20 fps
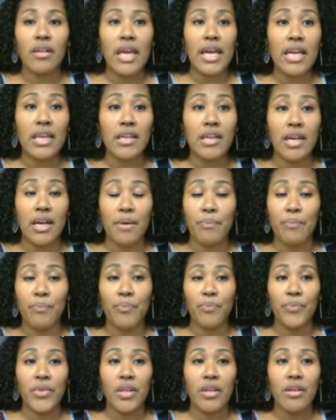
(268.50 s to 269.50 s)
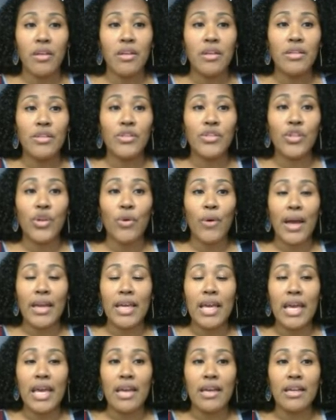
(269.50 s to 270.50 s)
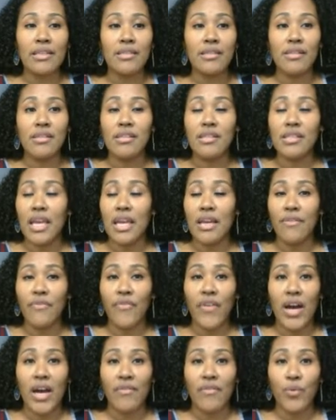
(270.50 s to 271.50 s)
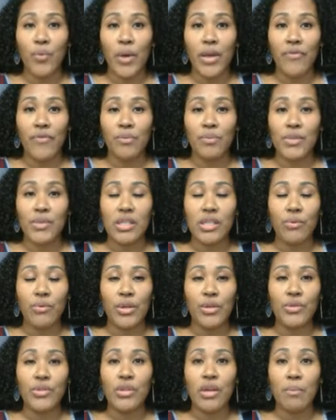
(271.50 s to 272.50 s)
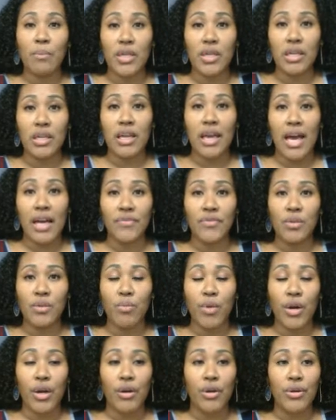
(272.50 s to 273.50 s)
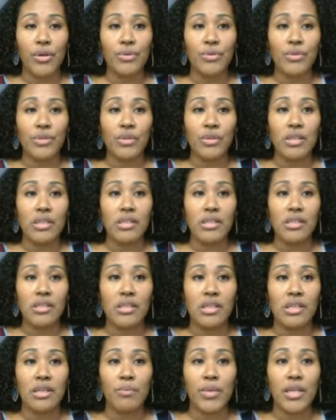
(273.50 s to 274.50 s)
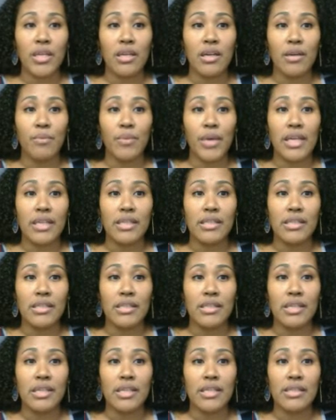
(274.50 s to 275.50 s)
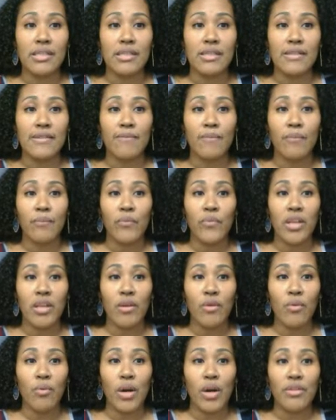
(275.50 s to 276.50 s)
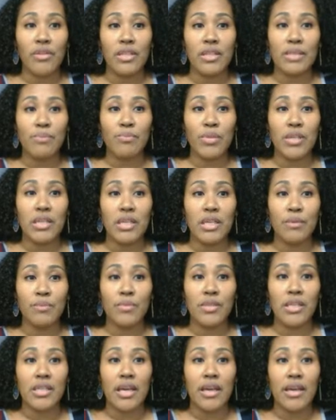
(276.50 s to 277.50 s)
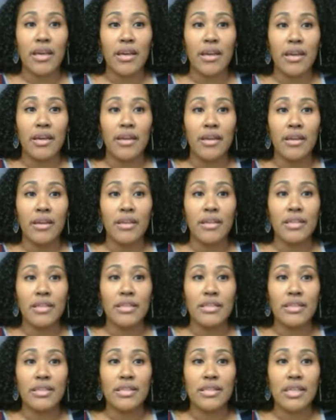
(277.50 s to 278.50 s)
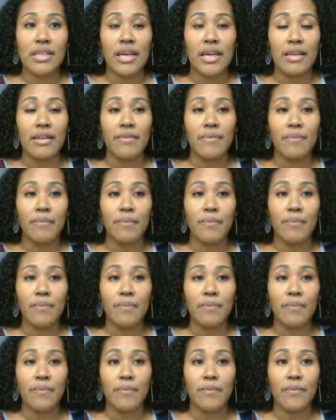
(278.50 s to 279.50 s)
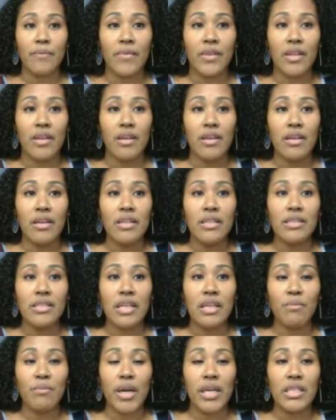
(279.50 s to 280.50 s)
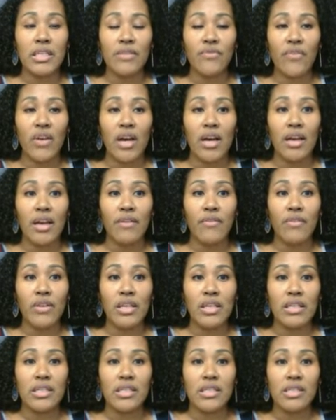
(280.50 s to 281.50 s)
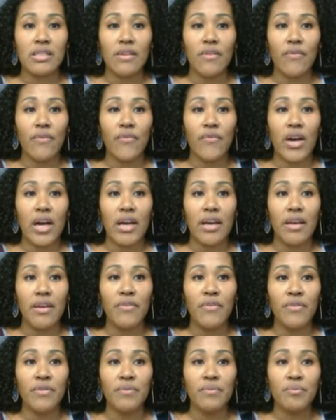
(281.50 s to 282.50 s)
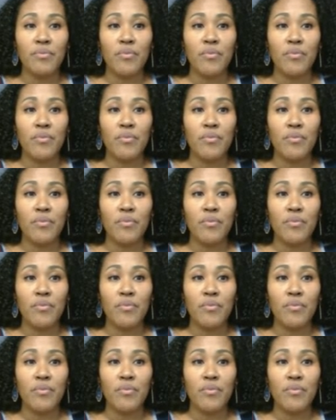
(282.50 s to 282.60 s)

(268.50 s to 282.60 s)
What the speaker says: income. So I can't take 5 away from 0, so I'm going to have to borrow. So this is going to become a 6, while this becomes a 10. 10 minus 5 is 5.